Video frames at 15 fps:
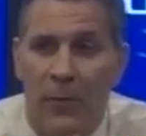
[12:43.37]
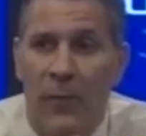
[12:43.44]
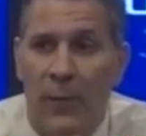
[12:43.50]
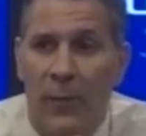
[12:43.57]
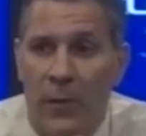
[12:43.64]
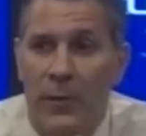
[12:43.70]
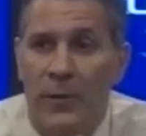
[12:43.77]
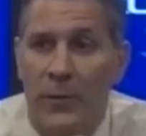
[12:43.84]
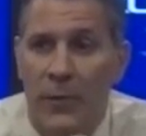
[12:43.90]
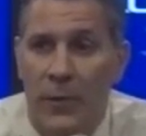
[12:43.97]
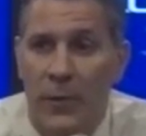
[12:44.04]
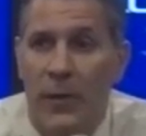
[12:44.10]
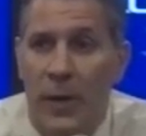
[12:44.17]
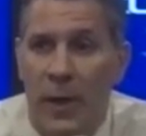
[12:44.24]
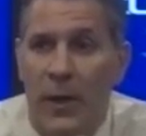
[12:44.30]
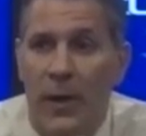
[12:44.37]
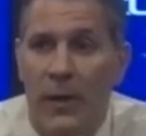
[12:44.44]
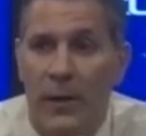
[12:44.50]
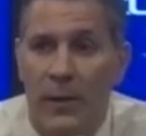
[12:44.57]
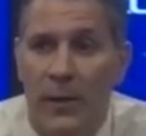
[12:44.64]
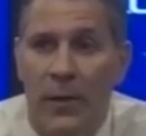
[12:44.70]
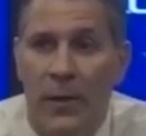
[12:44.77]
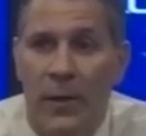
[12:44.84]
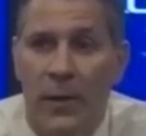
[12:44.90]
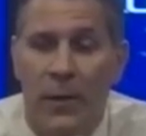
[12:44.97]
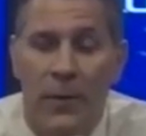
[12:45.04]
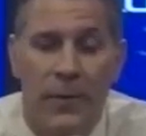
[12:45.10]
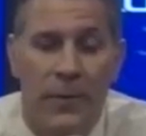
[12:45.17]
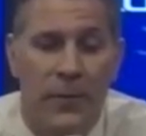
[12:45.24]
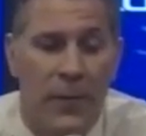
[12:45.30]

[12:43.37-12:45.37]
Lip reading: for us for tonight, you know.